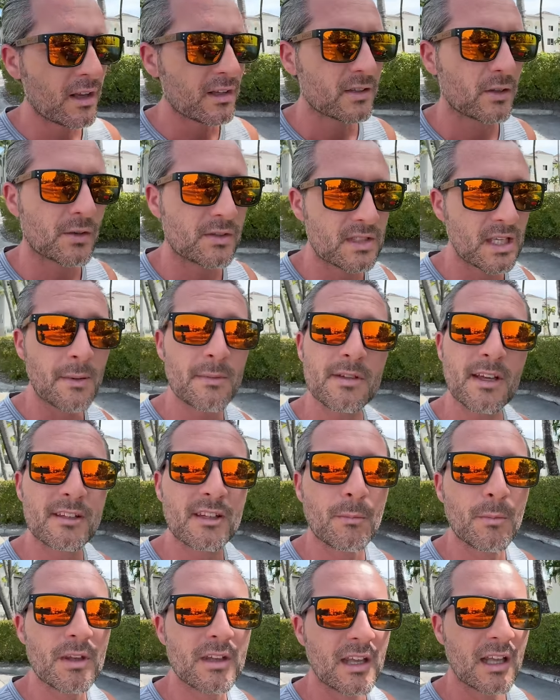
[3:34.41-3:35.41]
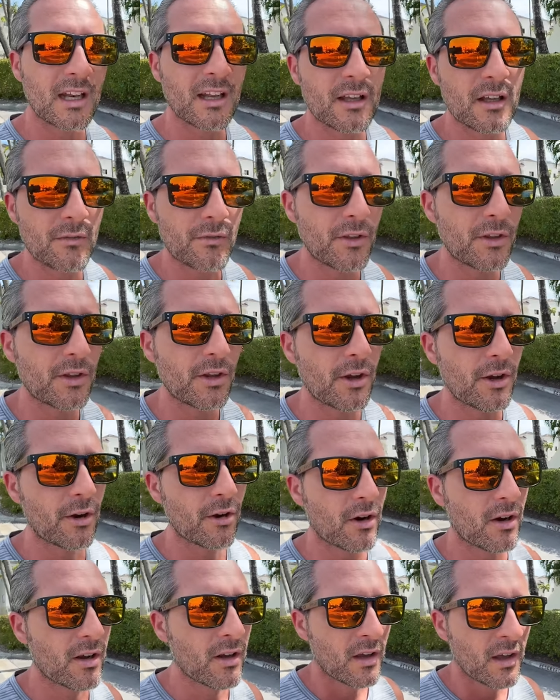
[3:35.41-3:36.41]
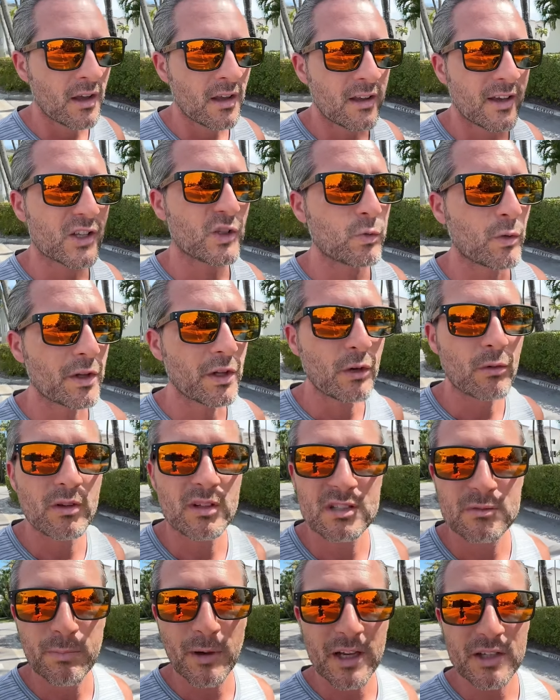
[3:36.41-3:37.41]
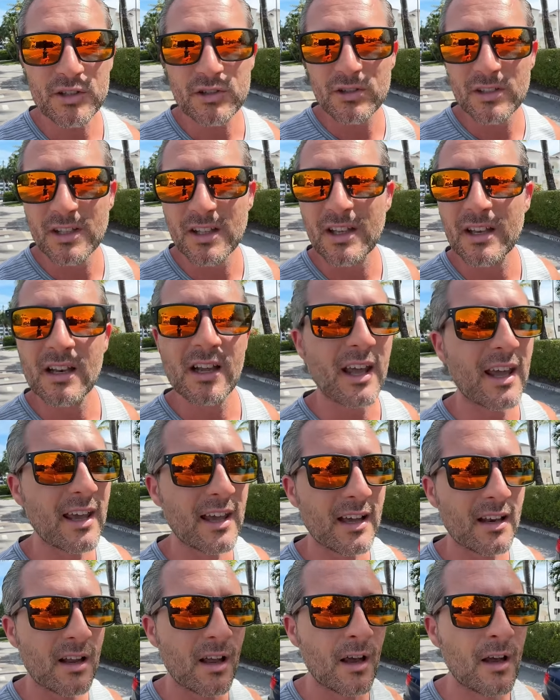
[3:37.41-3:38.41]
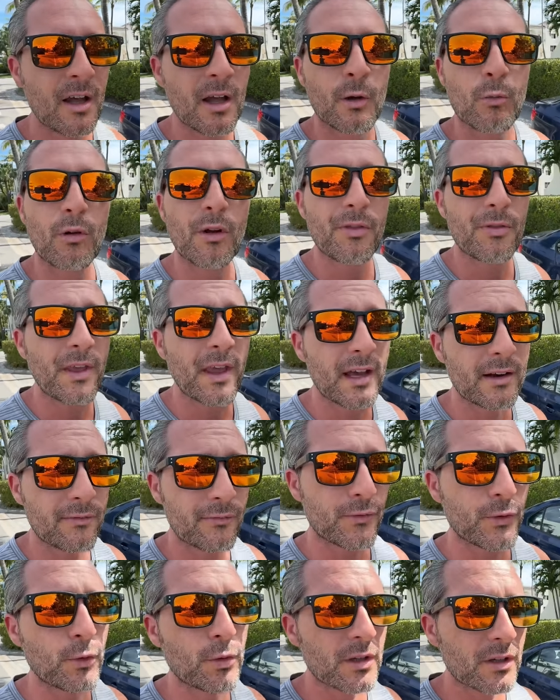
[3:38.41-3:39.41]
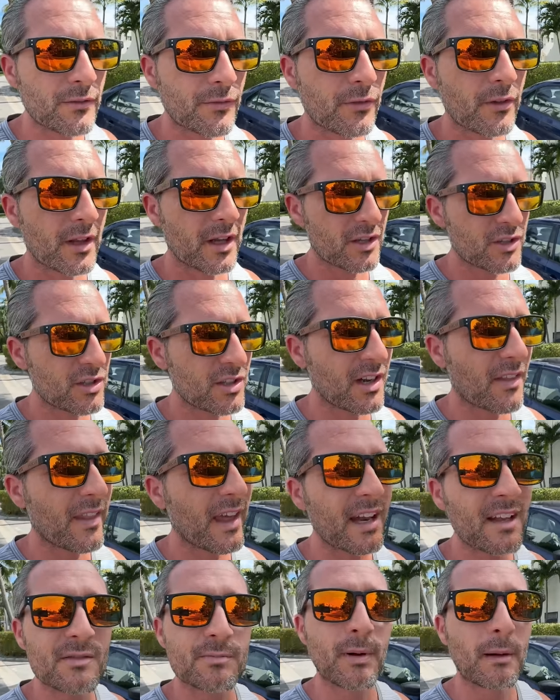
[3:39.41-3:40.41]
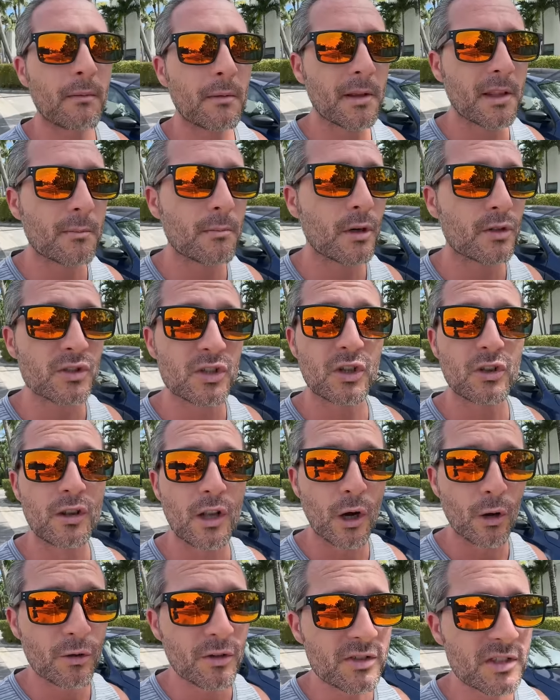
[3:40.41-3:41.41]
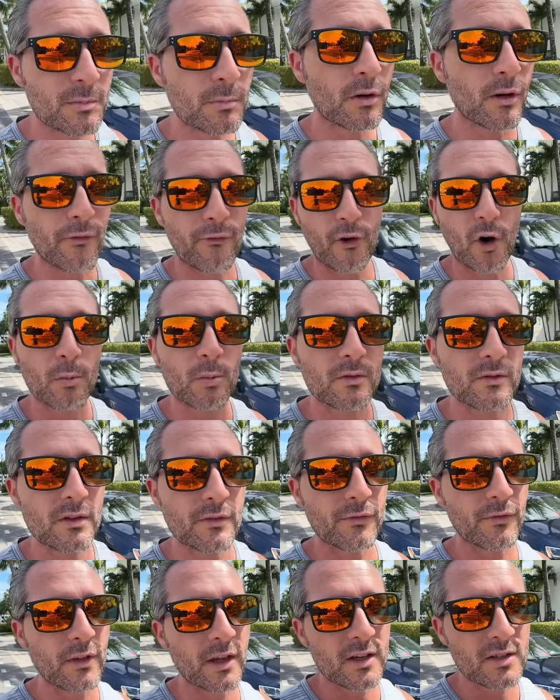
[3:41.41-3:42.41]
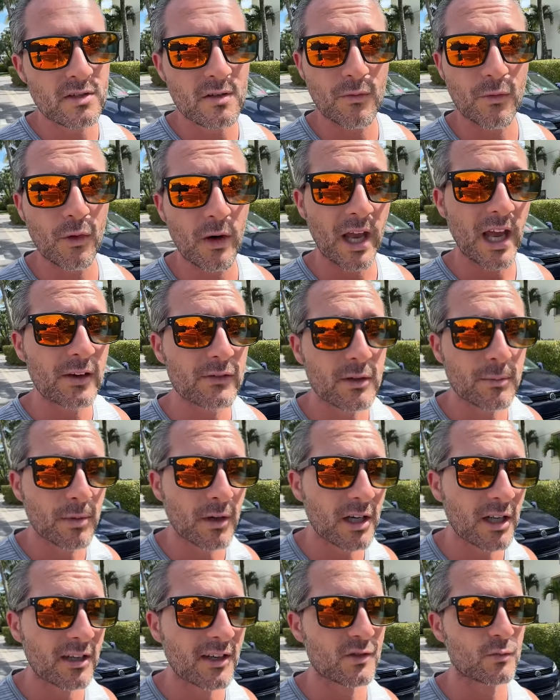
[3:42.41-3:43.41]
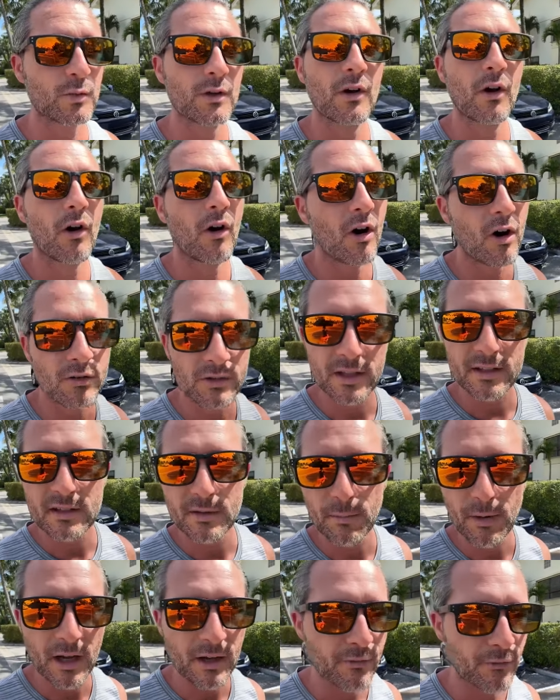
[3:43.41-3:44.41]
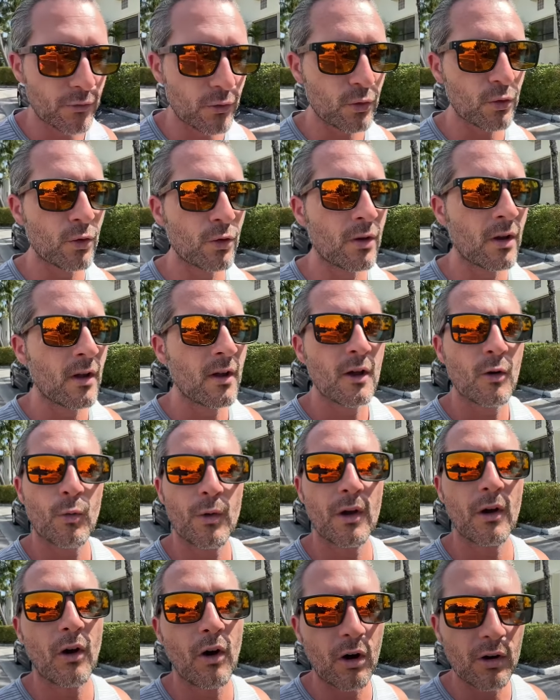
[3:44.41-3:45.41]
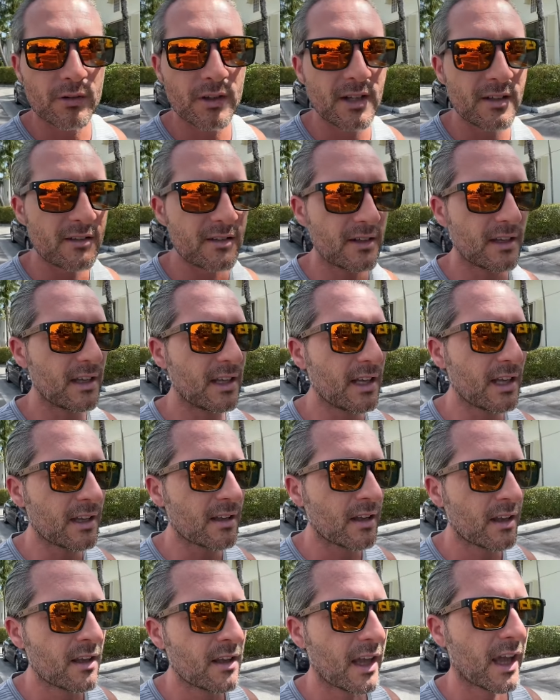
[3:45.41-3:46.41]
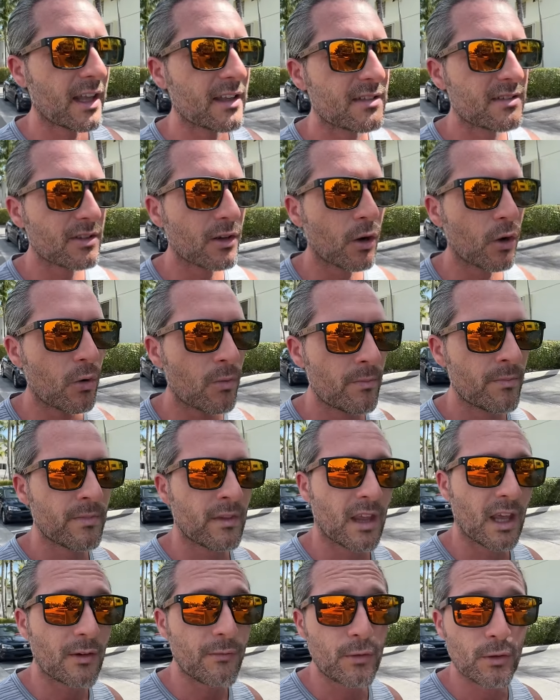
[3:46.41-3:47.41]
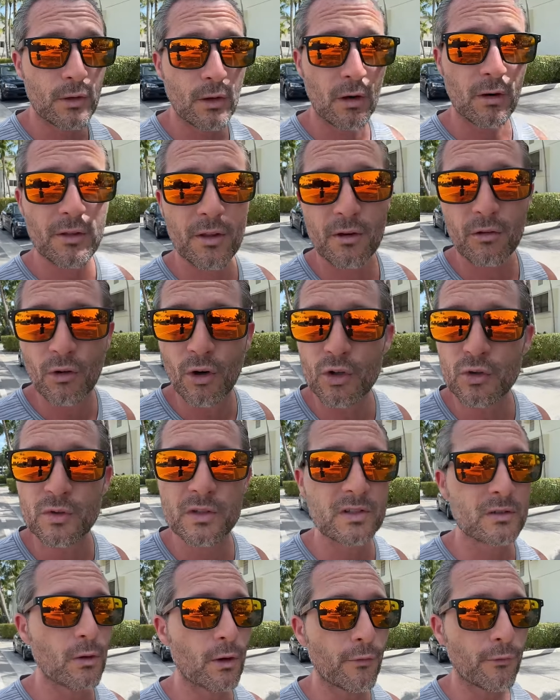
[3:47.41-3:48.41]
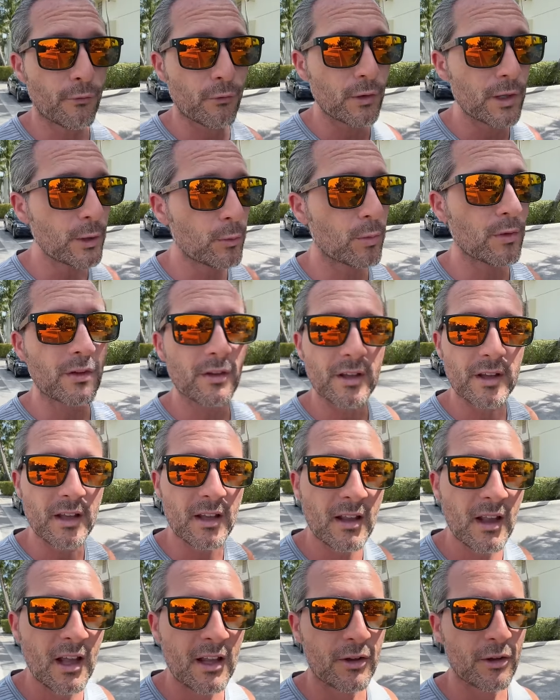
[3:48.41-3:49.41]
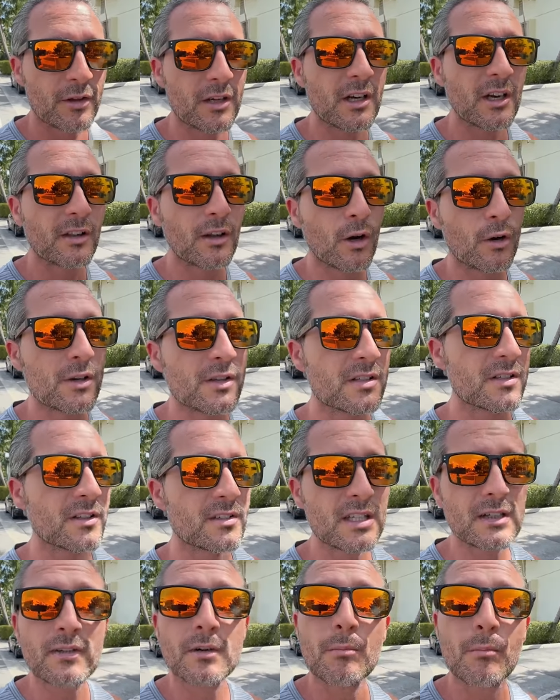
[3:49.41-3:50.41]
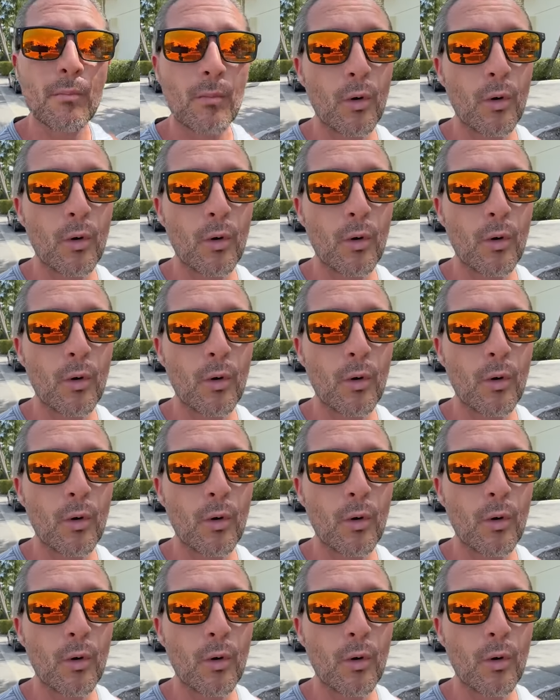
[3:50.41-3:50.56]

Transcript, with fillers: So it seems like the beginning of the year is when you especially get hit with that food inflation, and that is probably the most noticeable form of inflation for everybody because we all need to buy food, we all need to eat. And so if you go to the grocery store frequently, you're going to notice this even